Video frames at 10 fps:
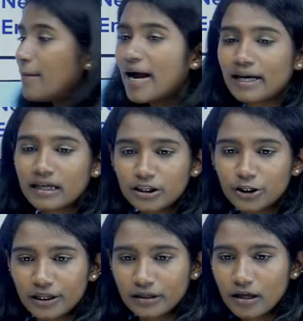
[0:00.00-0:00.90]
myelin
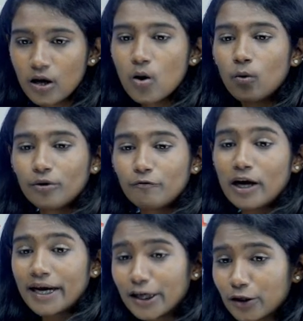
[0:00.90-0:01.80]
sheath.
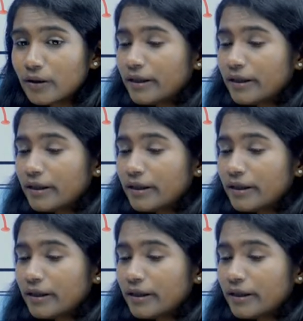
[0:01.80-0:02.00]
Why do you